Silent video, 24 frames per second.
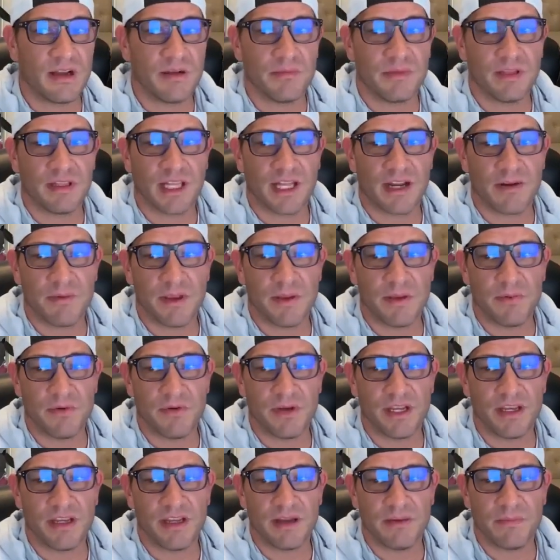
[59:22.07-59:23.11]
A lot of people
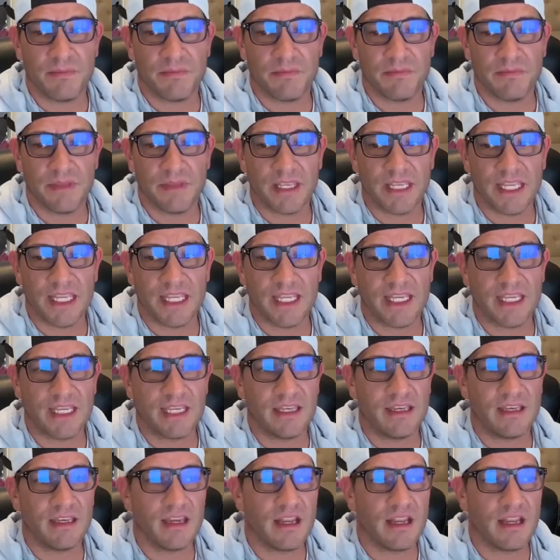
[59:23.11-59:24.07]
end up in